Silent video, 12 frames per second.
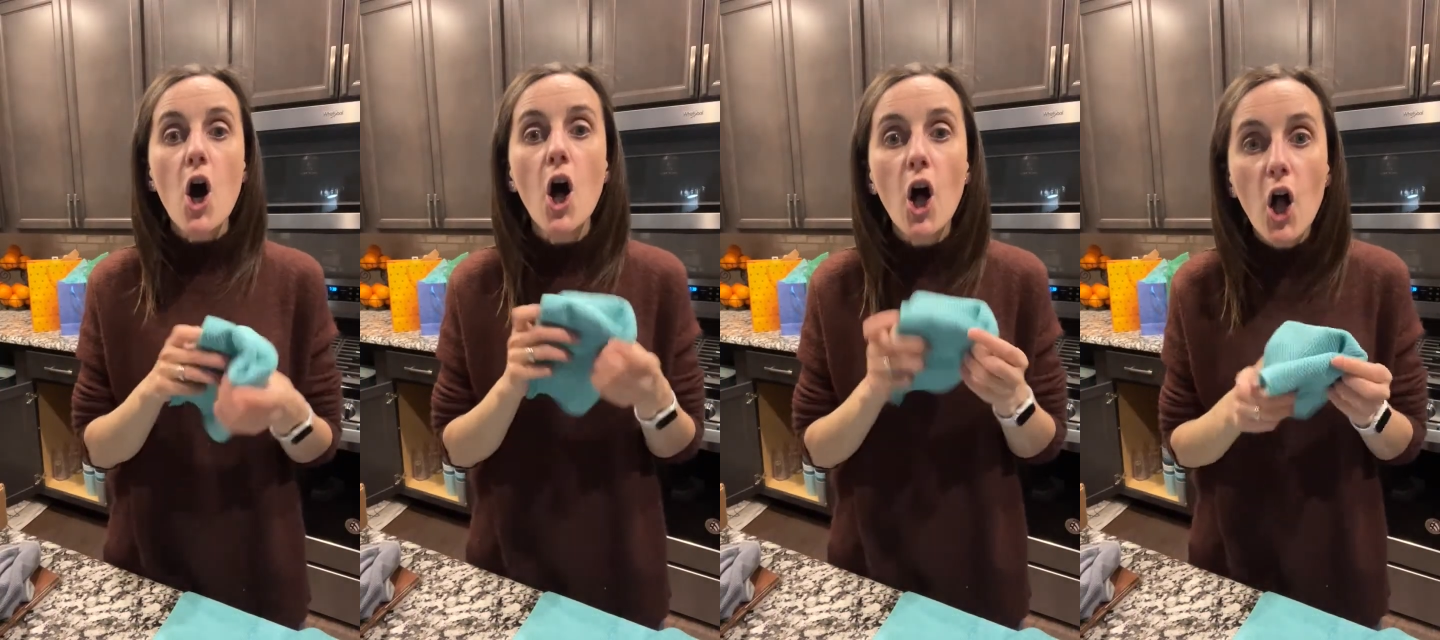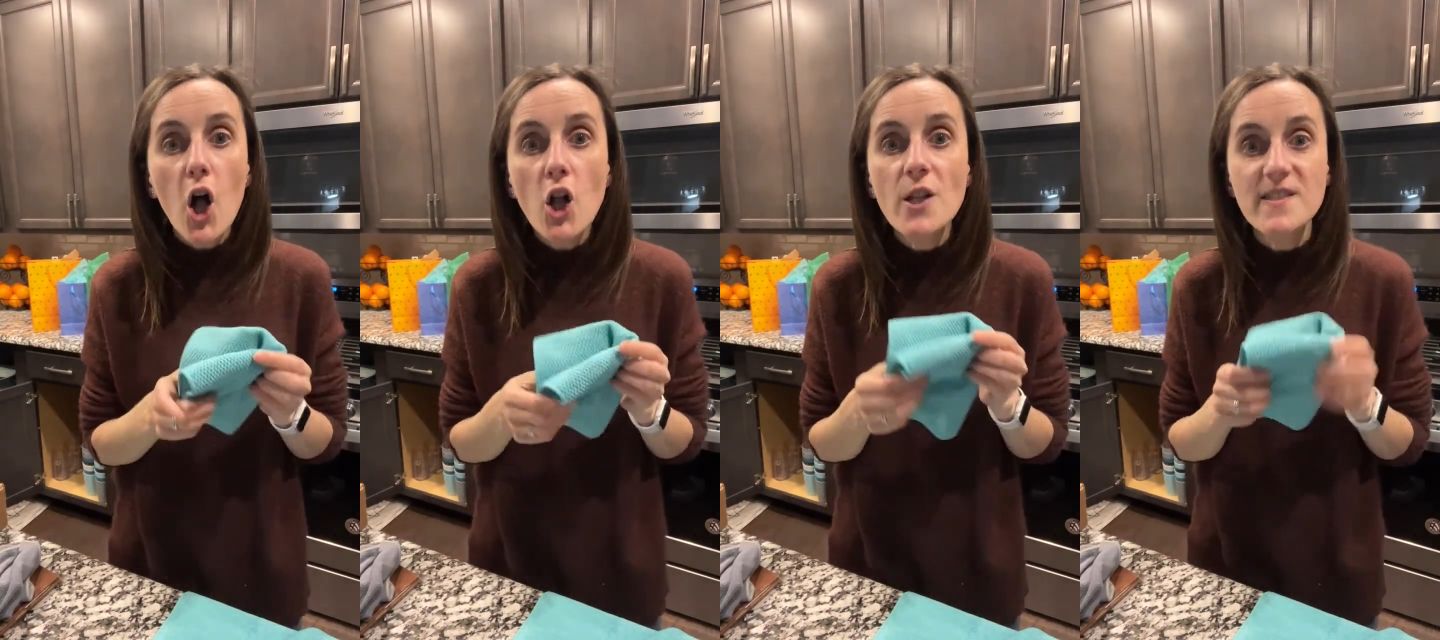
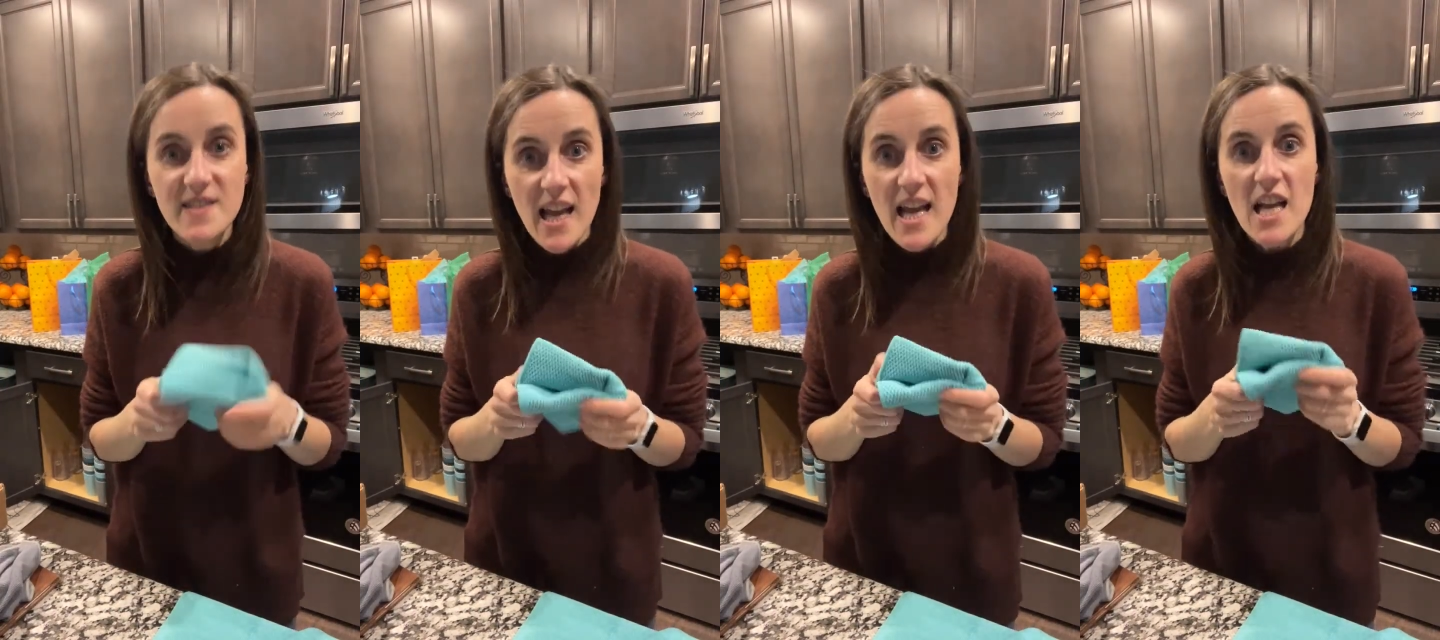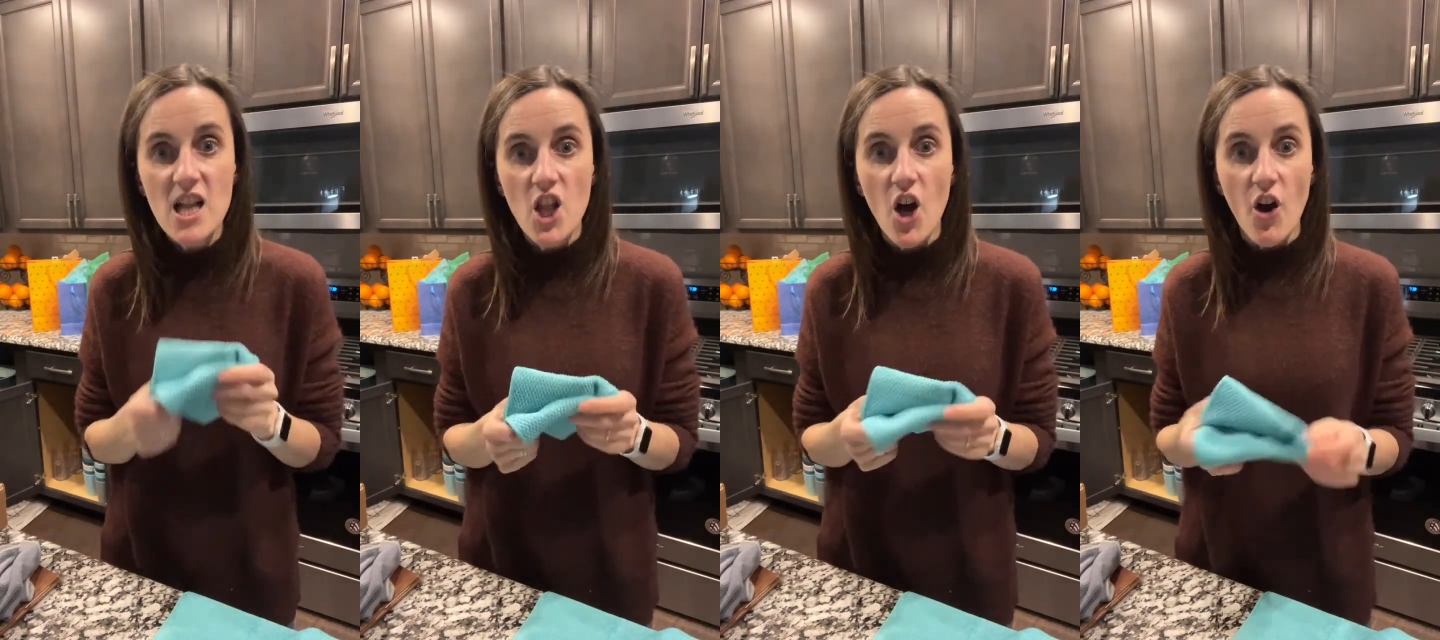all day
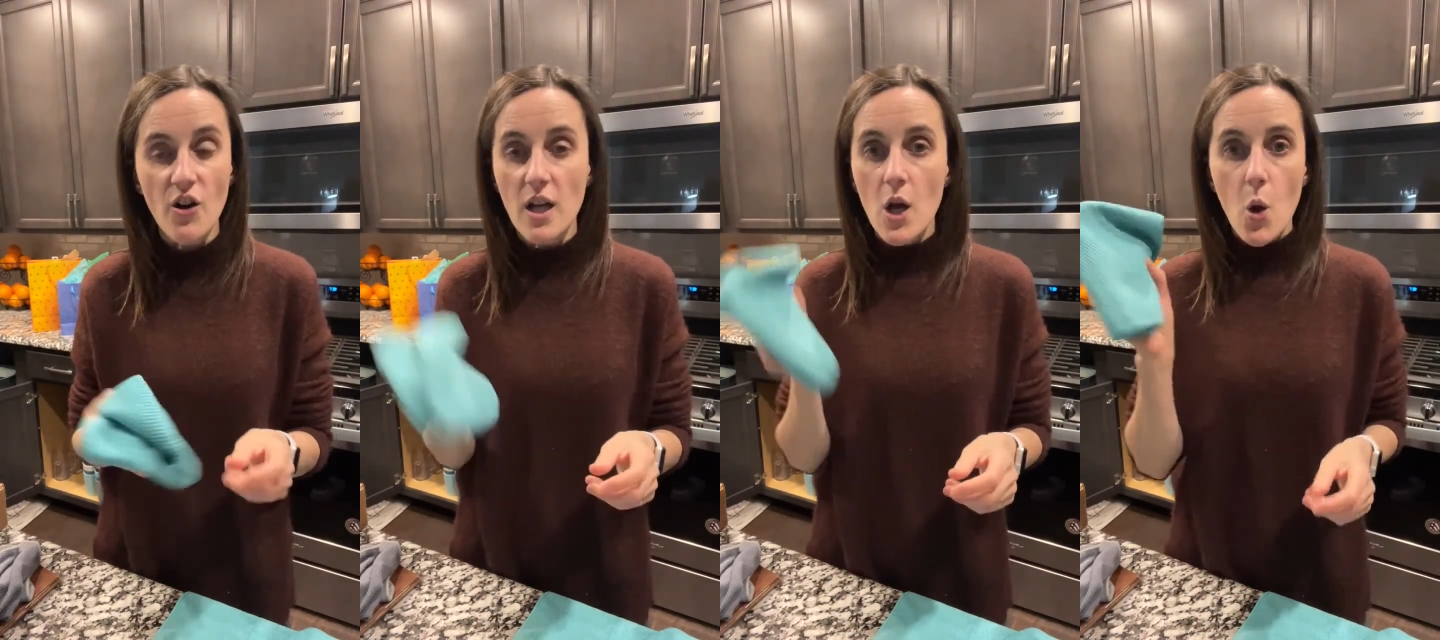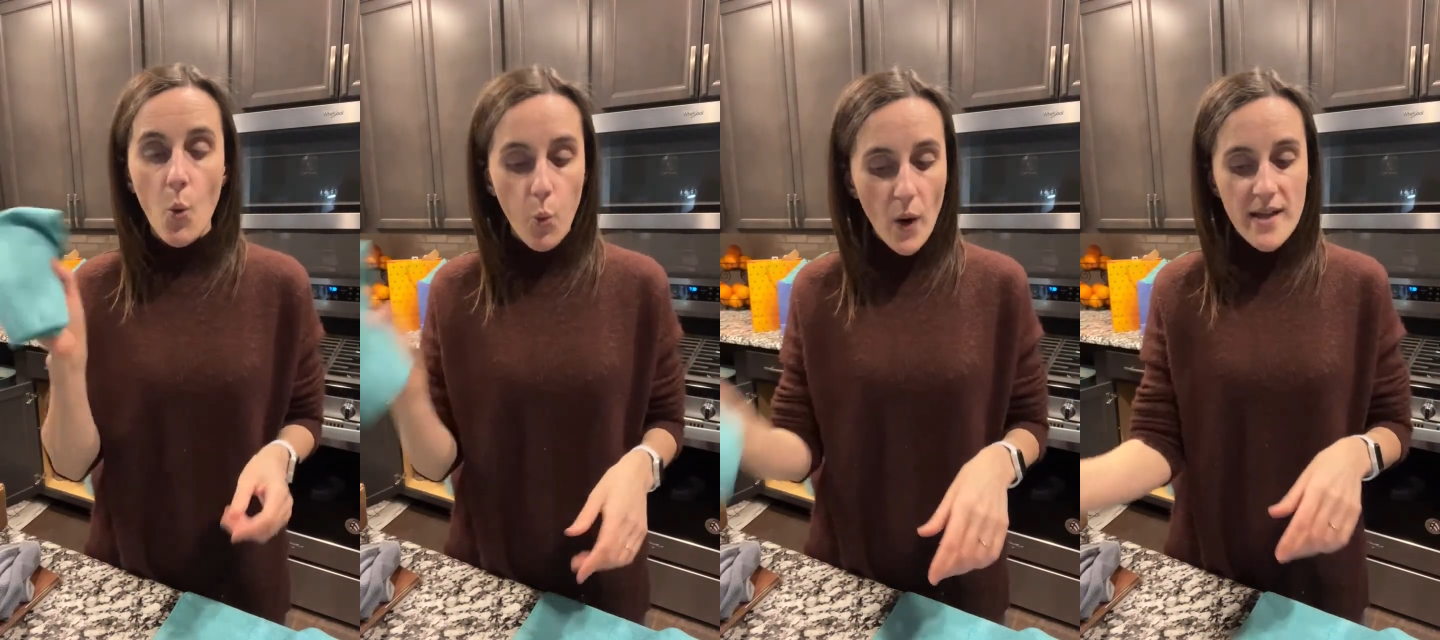long.
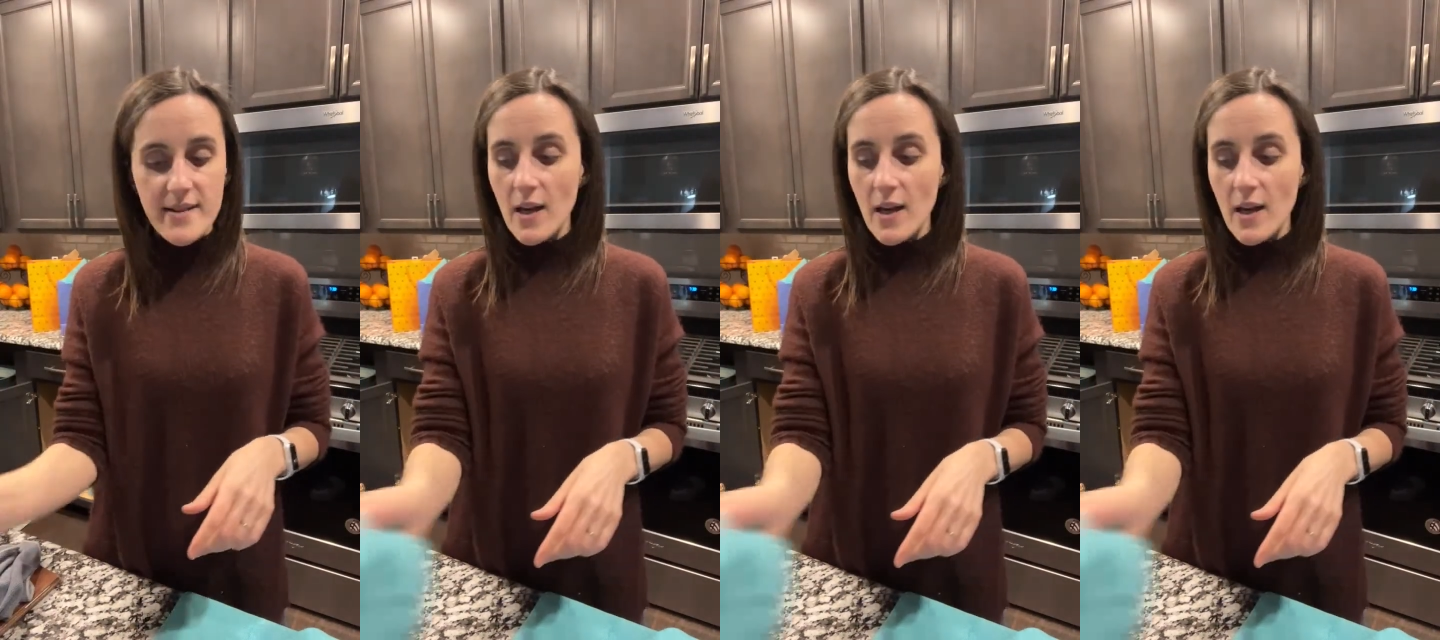Wet,